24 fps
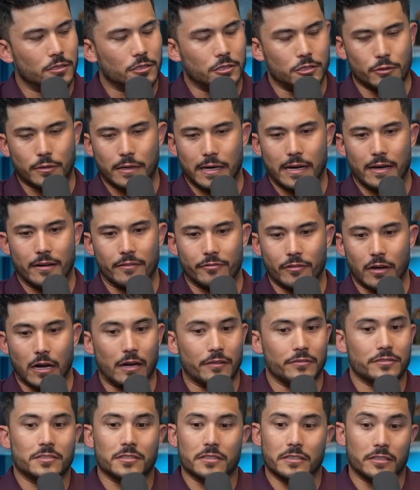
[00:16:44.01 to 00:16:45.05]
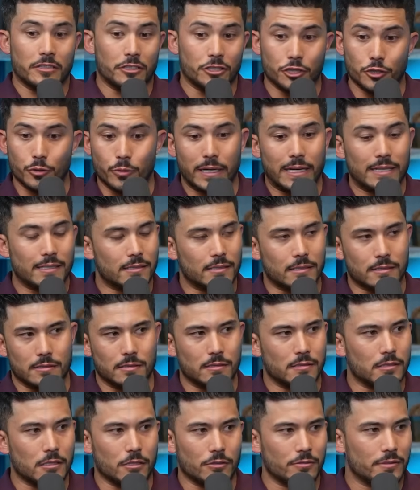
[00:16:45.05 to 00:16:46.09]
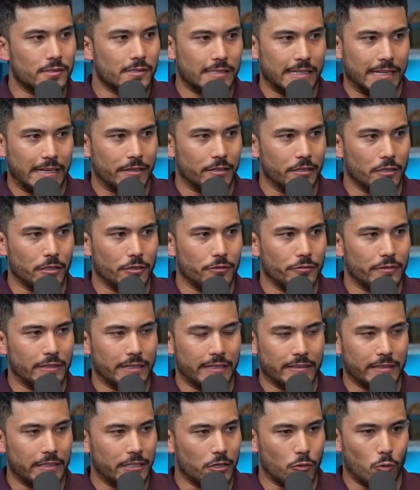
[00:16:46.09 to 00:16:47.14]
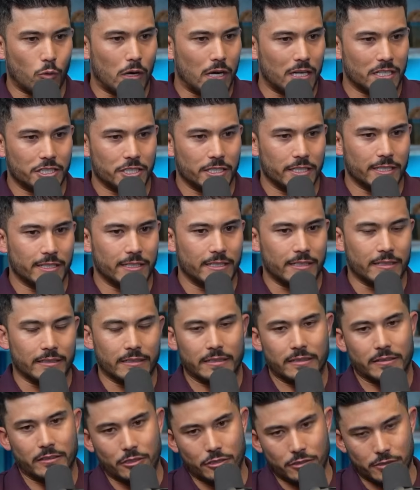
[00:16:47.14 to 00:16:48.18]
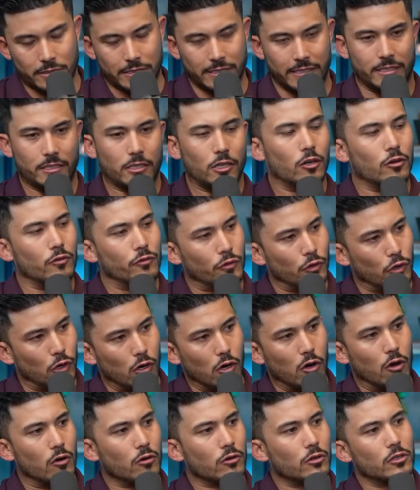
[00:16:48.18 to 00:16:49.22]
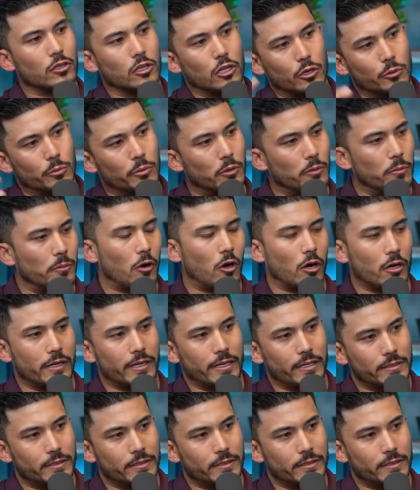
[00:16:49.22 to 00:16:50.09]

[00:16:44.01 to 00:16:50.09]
you have obviously the US as its own standalone thing that you're watching, and then there's the overall global market.